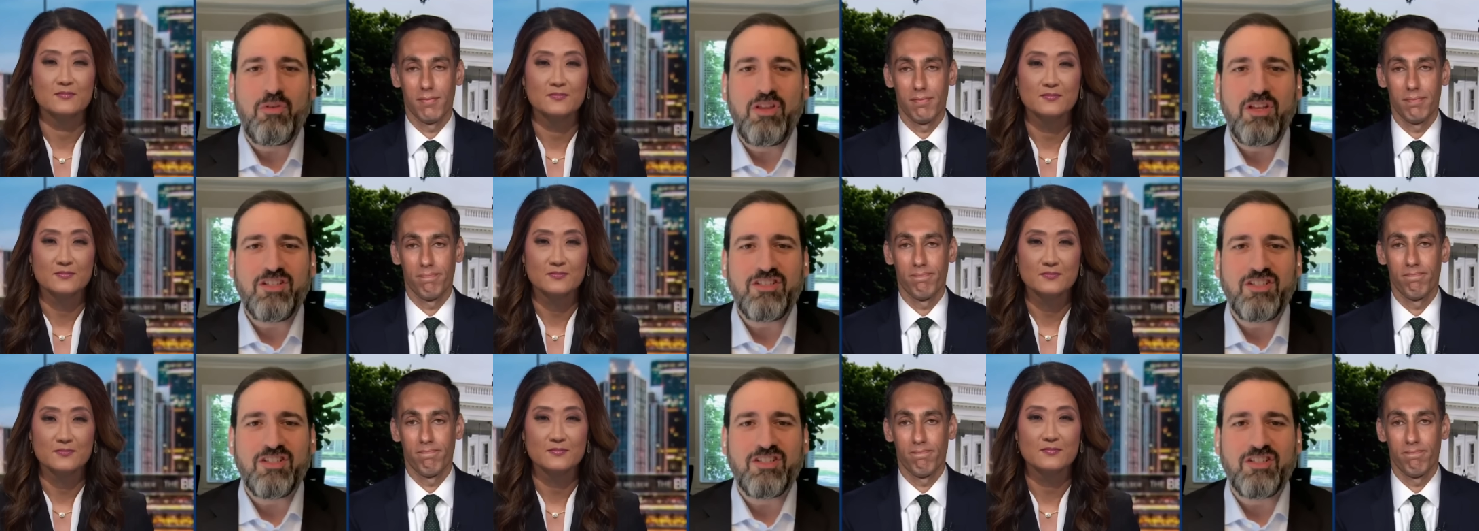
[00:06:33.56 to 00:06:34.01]

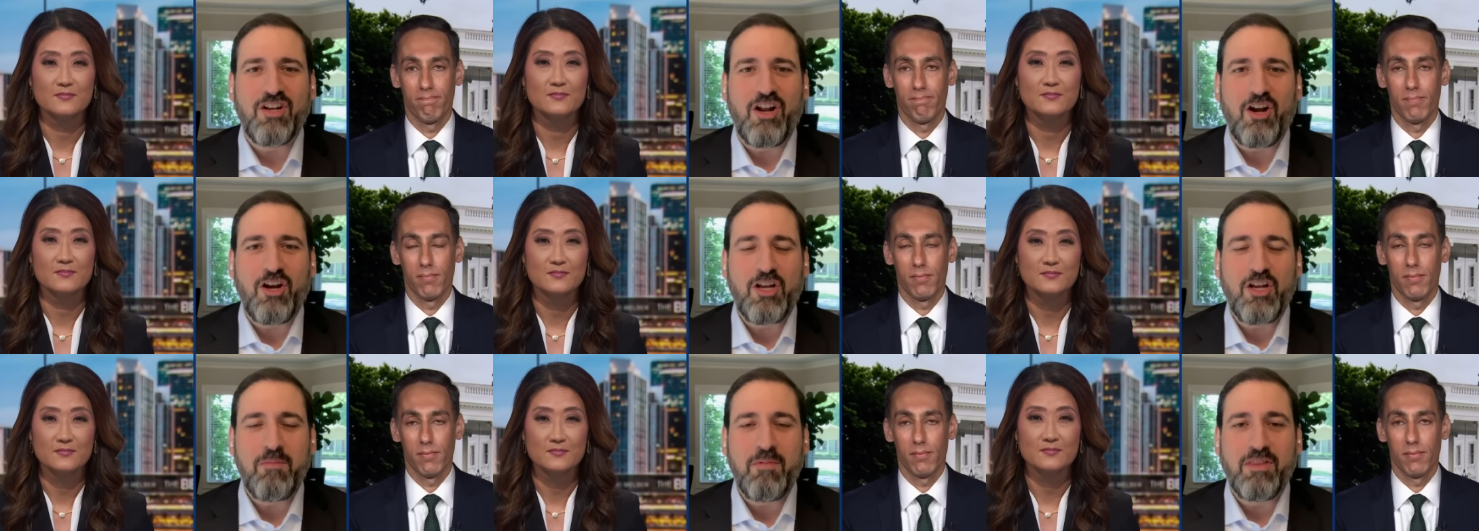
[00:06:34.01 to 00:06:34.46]
Speaker 1: this is an
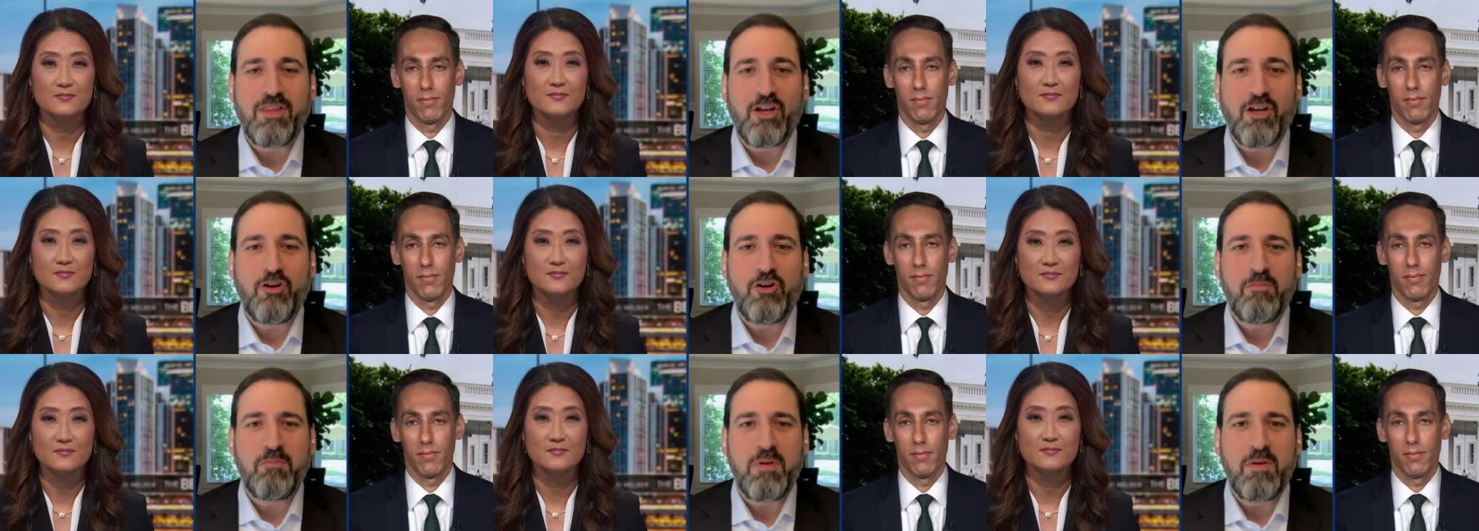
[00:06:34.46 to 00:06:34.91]
argument
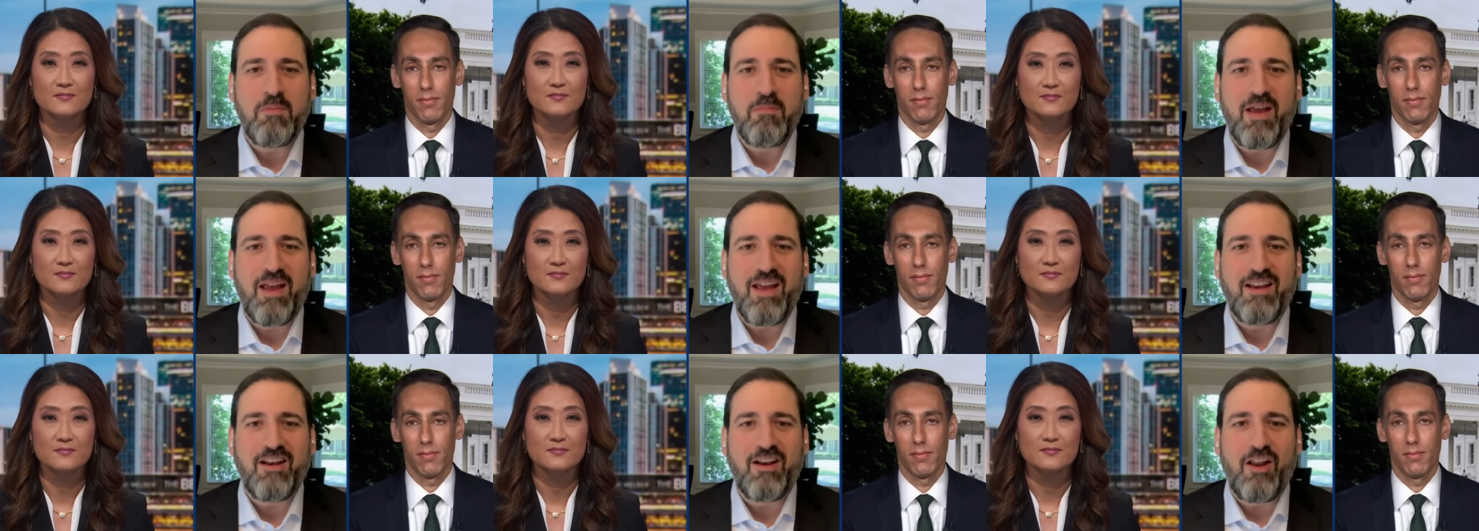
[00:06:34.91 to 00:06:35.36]
that could be
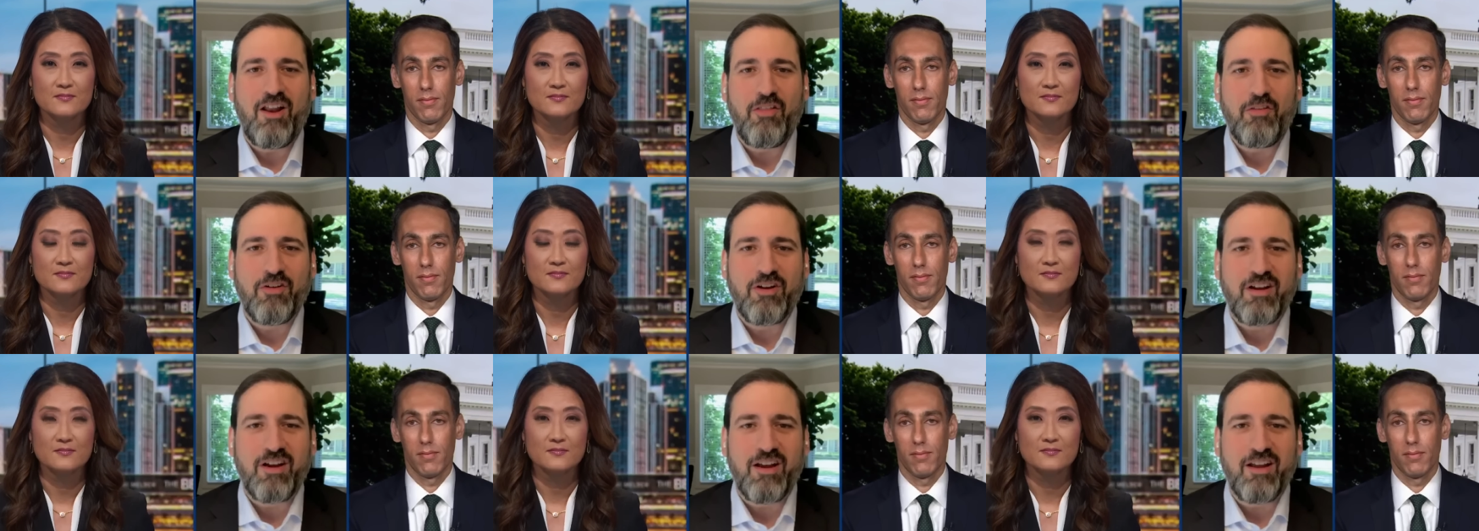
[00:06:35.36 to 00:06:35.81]
made in
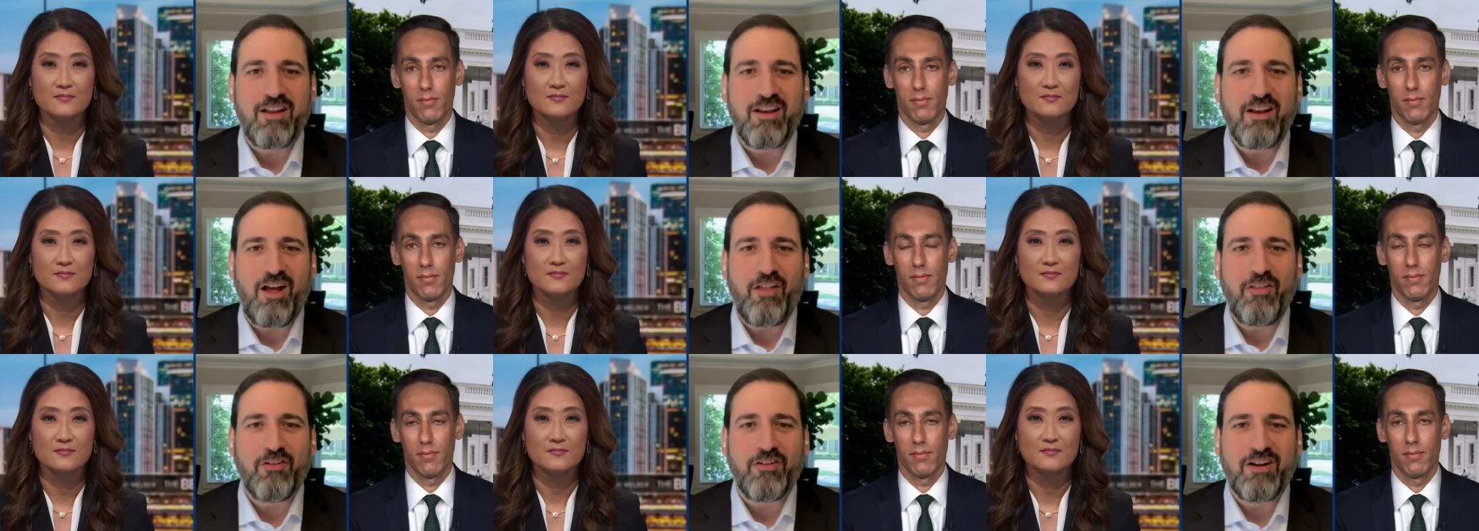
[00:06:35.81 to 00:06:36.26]
other in
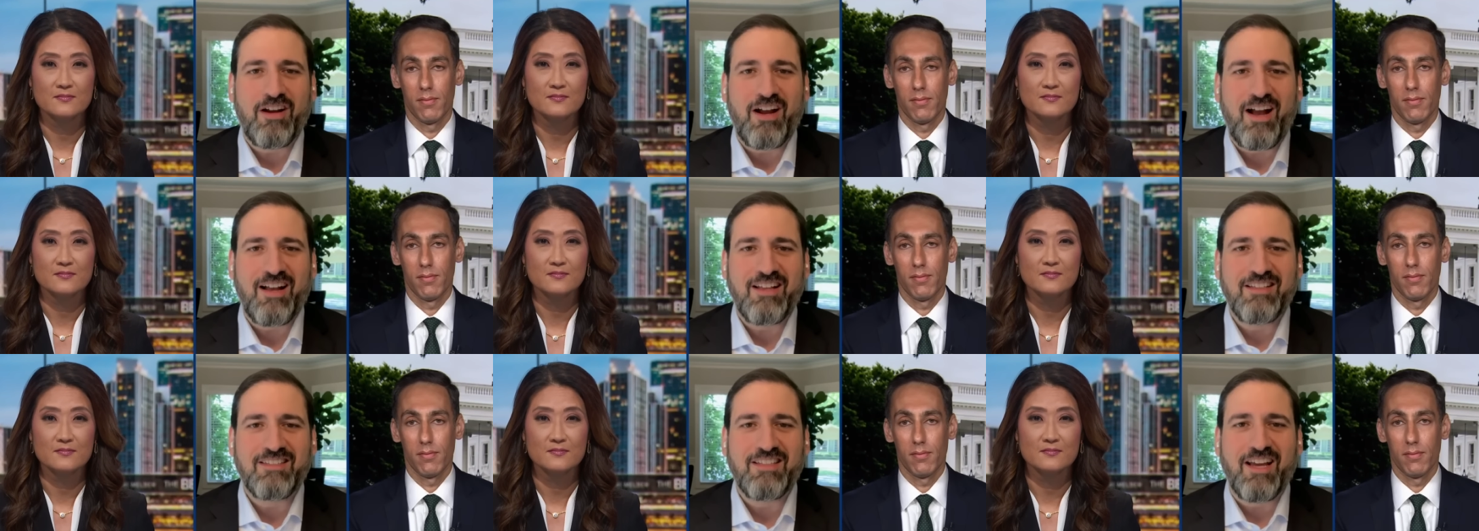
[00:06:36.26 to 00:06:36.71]
other
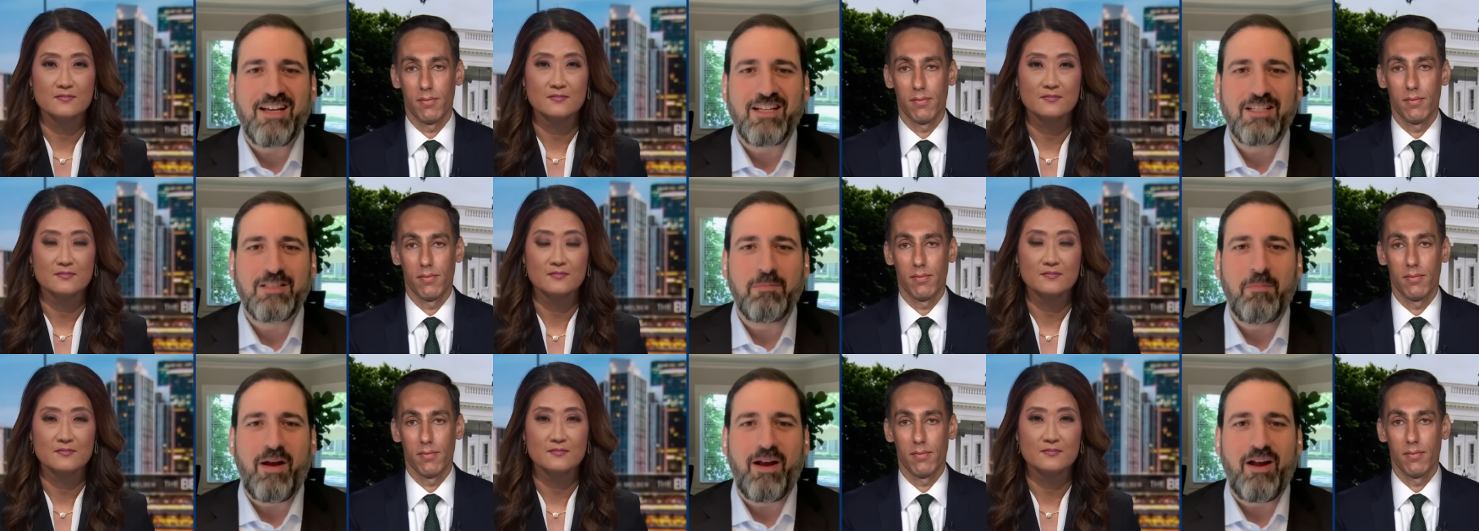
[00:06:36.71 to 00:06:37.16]

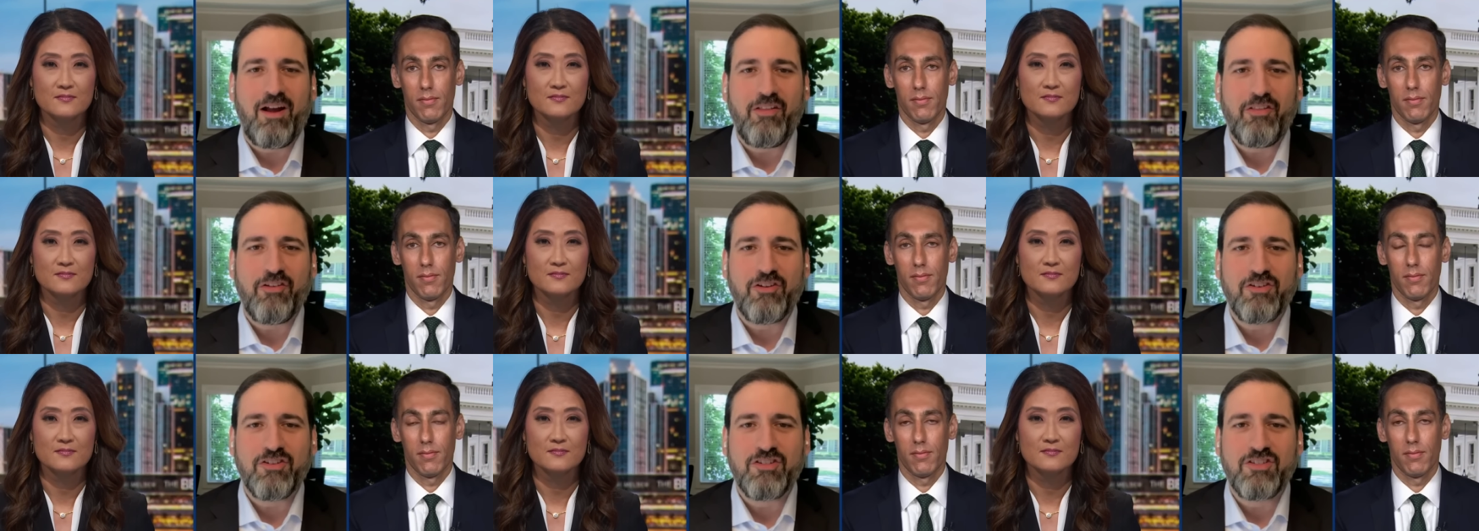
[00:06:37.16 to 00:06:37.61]
contexts by
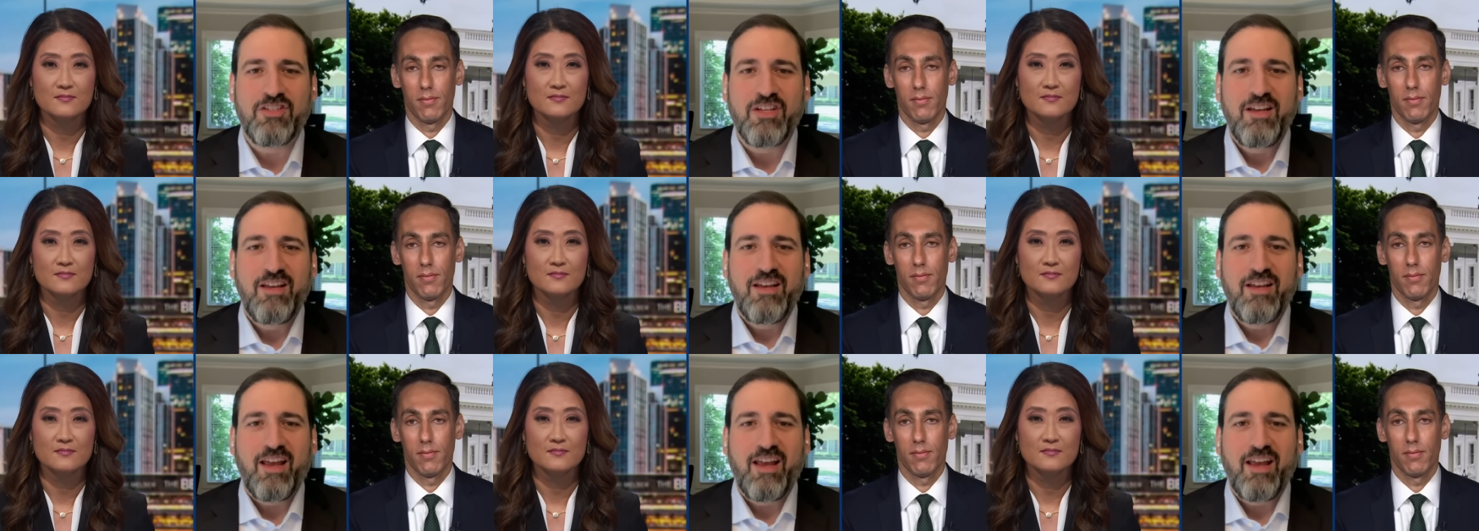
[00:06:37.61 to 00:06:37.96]
others.